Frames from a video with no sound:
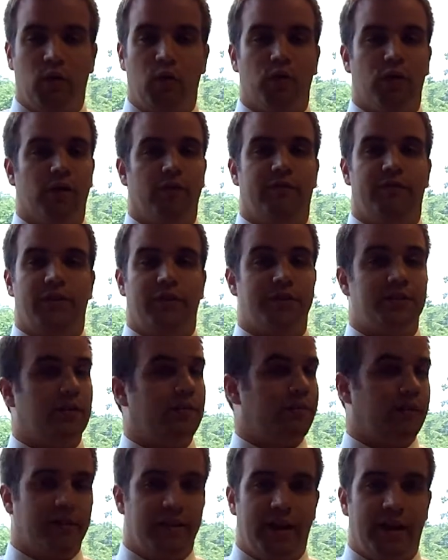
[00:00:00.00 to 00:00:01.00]
or if there's
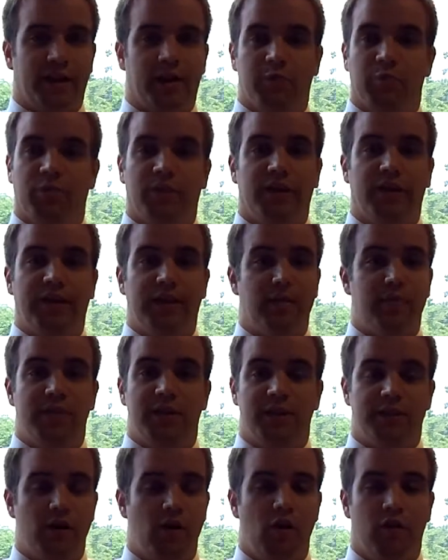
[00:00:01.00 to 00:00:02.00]
something that I completely
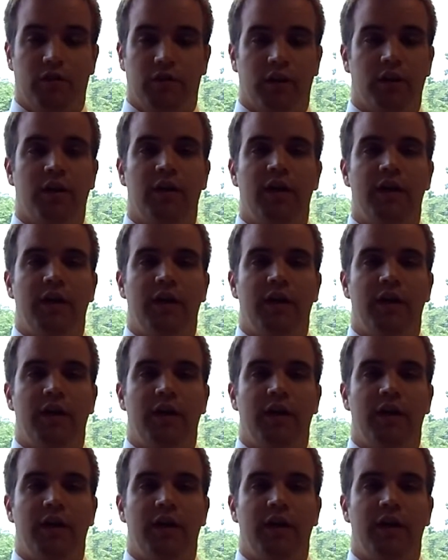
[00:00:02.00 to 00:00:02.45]
missed over,